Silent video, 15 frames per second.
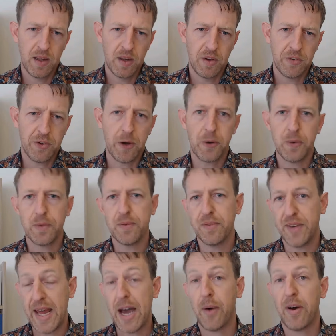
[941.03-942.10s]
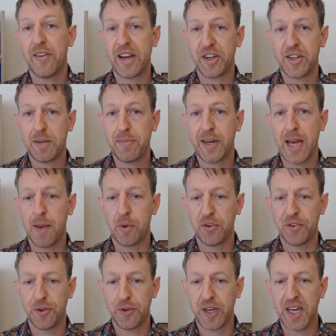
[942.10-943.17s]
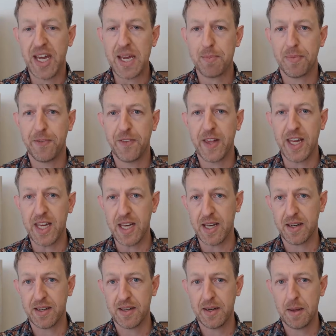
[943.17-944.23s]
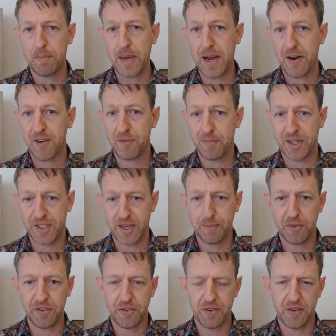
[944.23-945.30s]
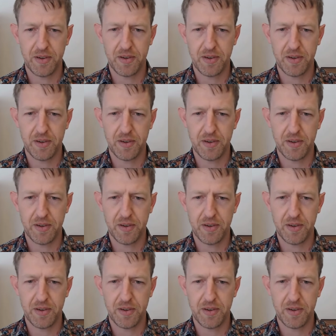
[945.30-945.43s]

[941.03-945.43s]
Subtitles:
So now I've actually been able to keep the pair of bishops.